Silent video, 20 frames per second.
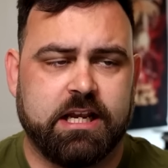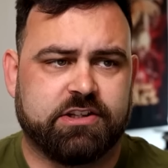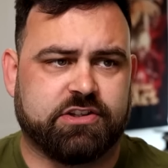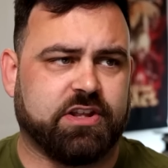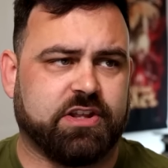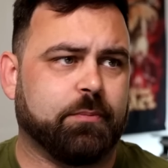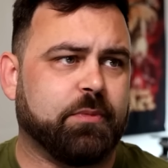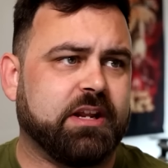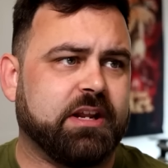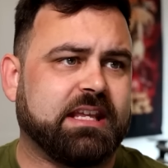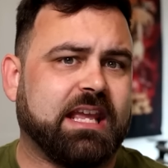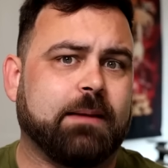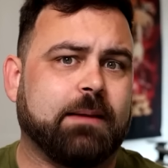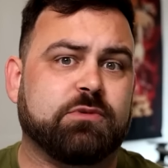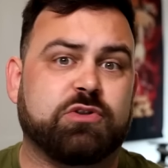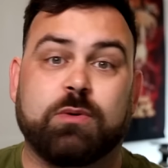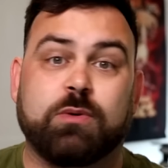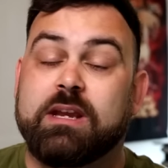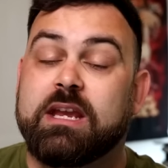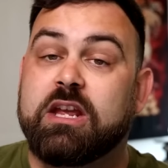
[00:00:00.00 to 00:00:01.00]
So then when it
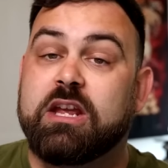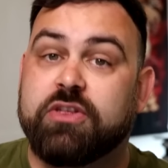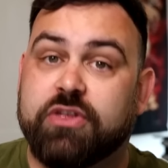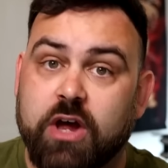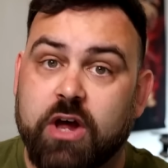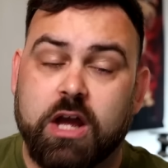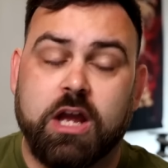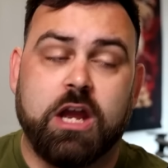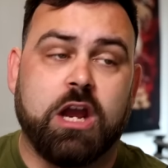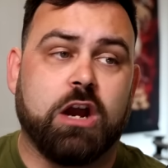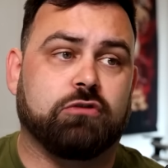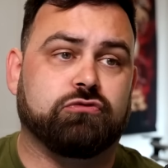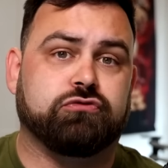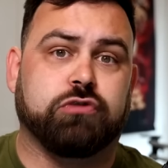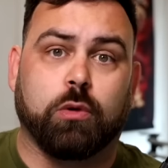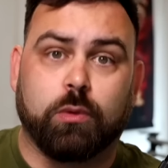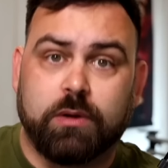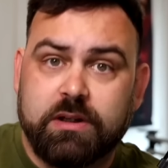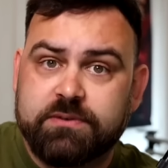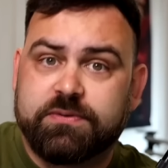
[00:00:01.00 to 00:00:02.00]
came to either
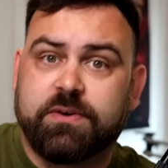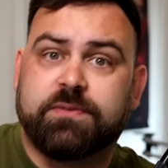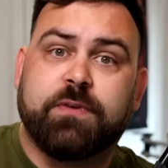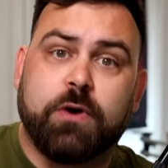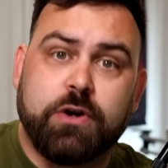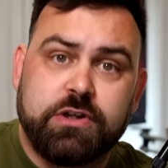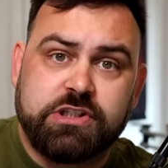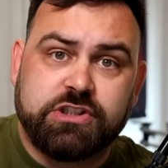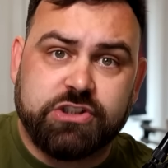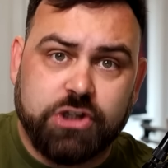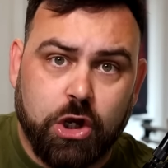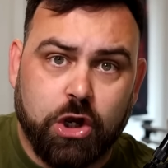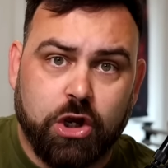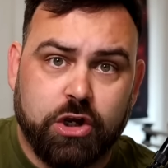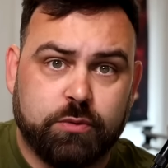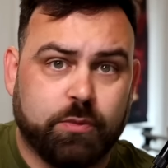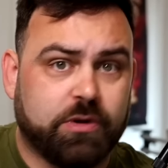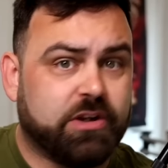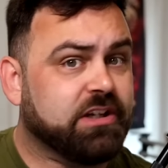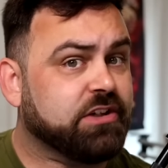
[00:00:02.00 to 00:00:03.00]
rolling for first
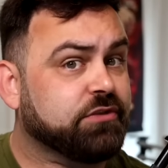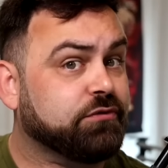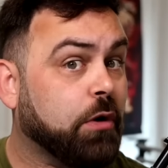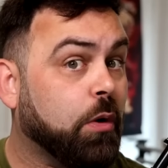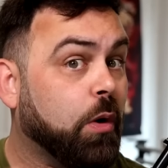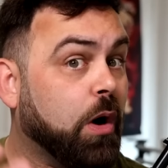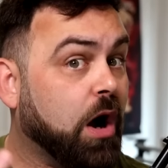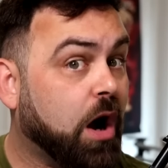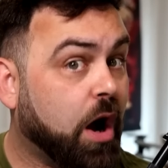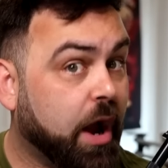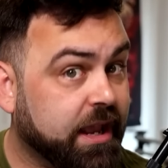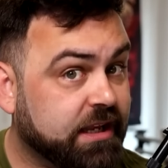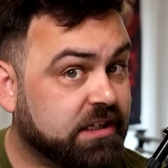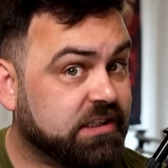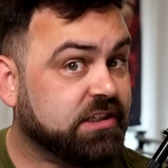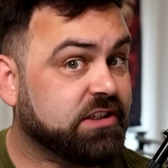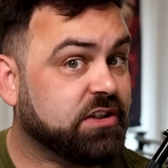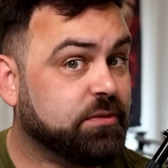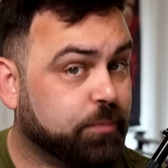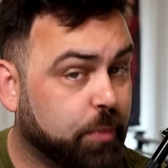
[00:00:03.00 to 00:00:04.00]
turn, where you need to roll
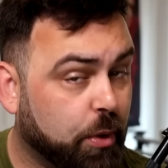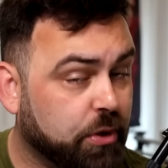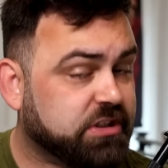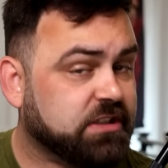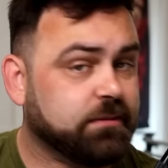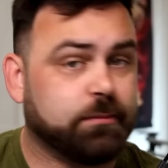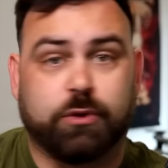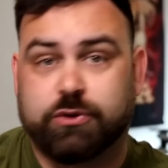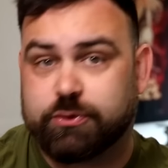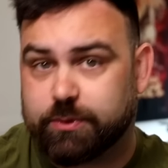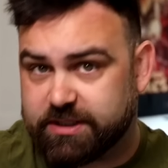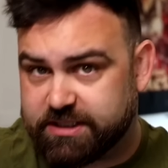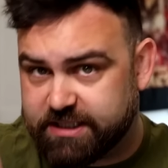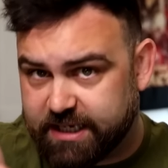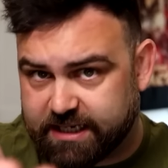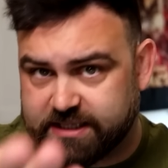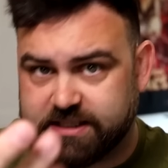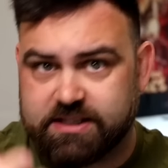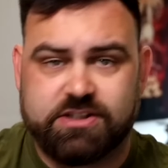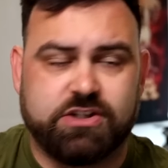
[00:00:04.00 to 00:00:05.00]
highest as you possible, so a
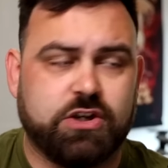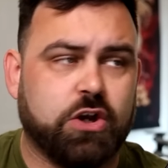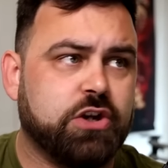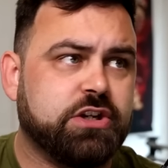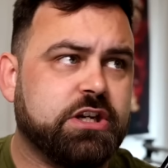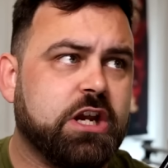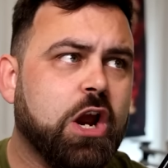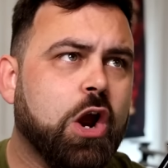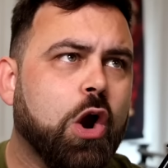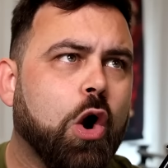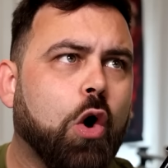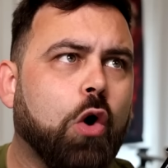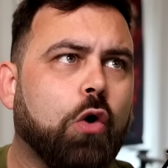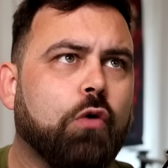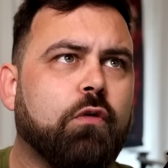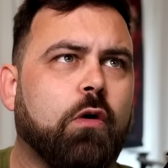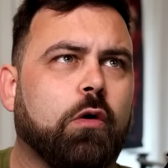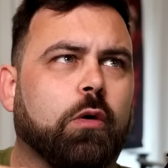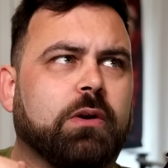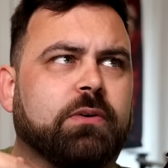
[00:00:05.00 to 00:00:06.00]
six is good,
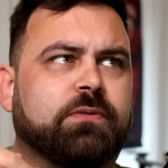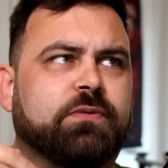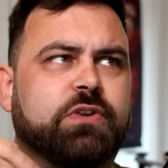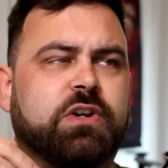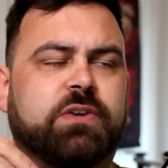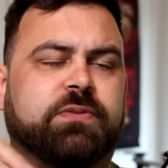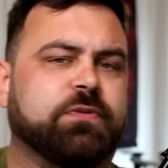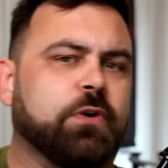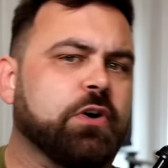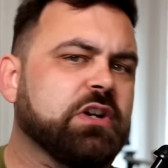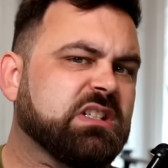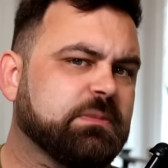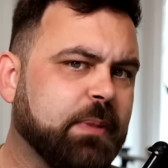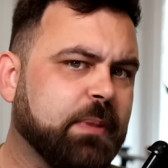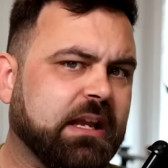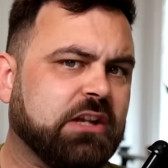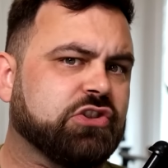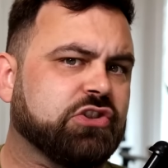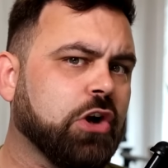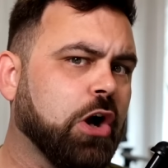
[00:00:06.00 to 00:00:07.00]
or rolling for your first
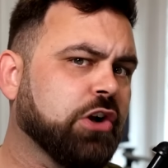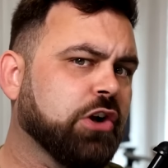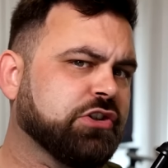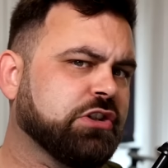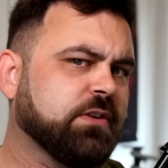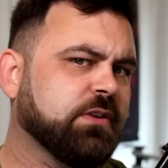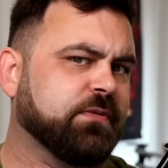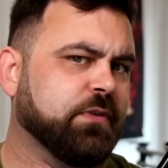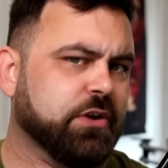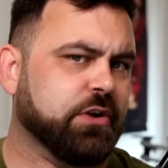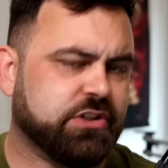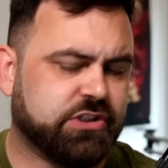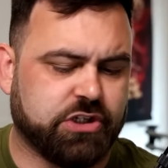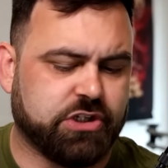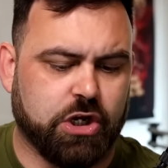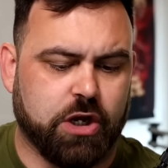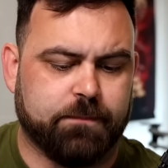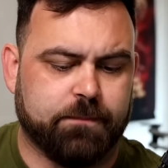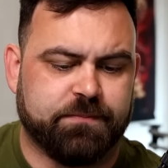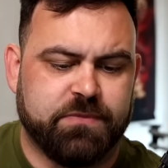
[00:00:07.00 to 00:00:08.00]
big charge in your first
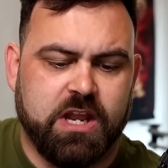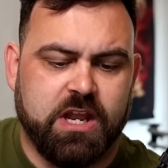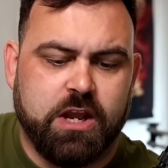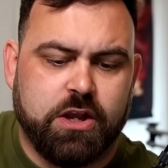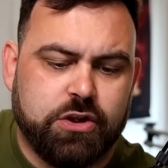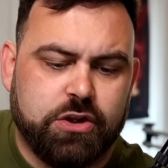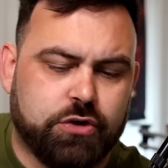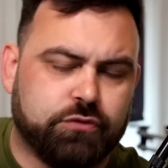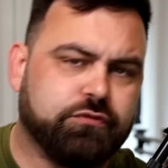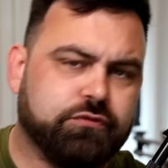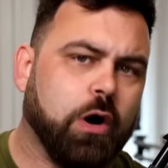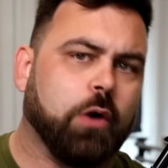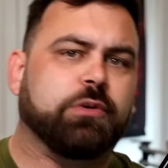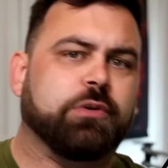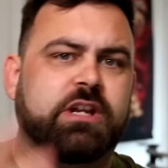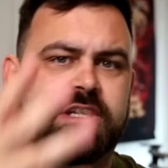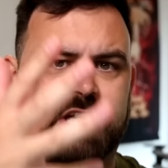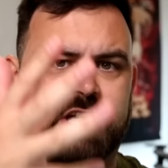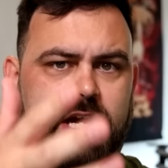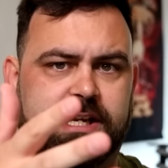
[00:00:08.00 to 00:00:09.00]
turn, you
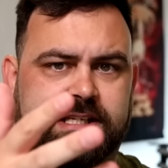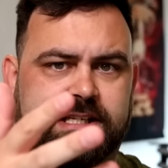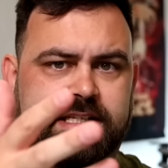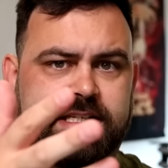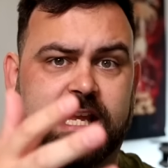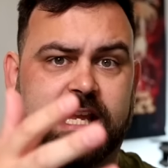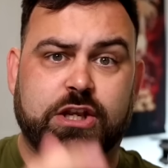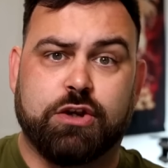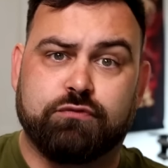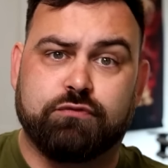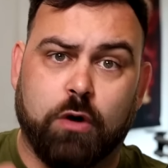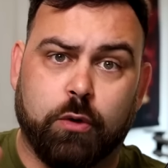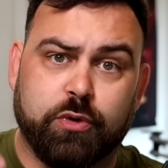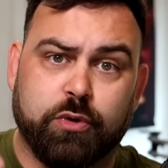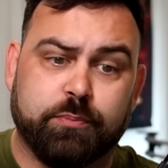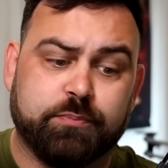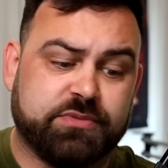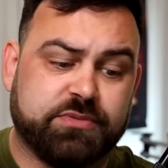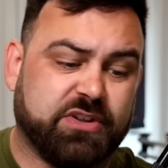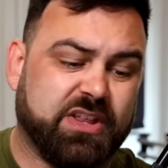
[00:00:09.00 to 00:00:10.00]
roll your dice, and you roll
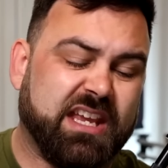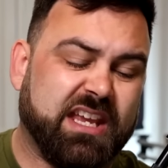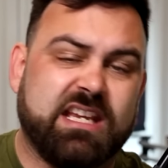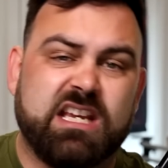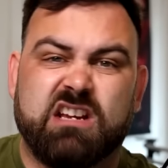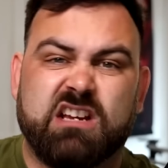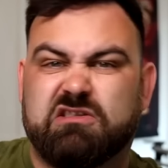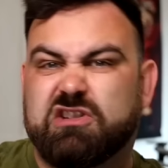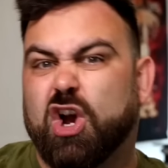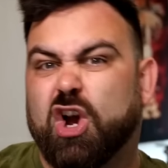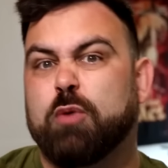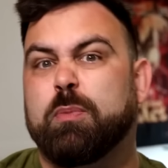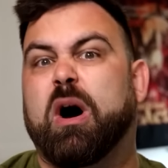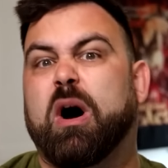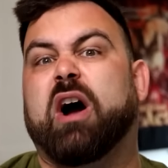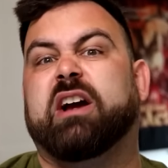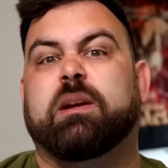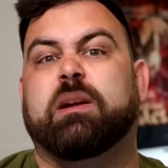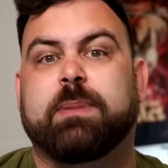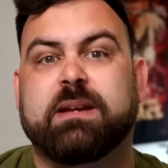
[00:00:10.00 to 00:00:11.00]
them until they go
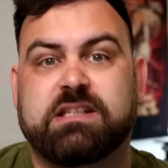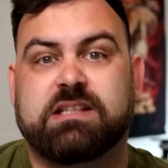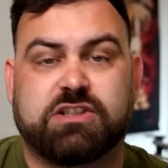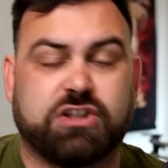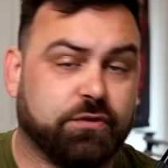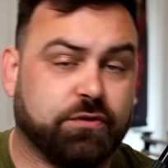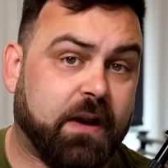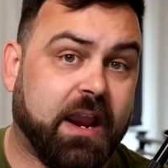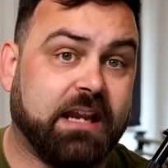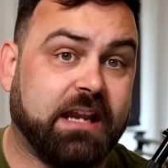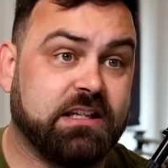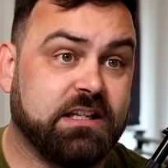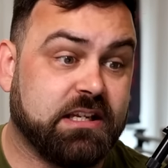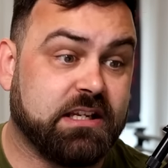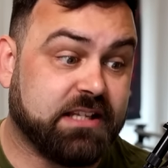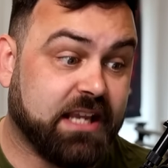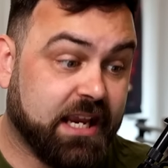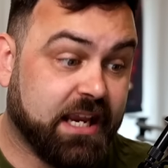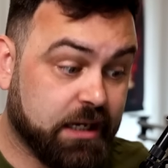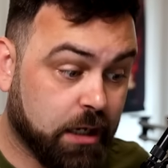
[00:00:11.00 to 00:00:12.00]
behind a piece of terrain, and
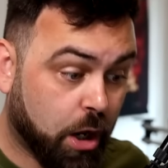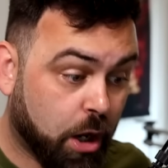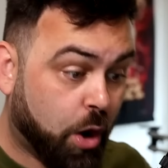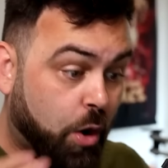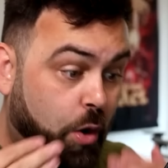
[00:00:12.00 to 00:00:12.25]
you say,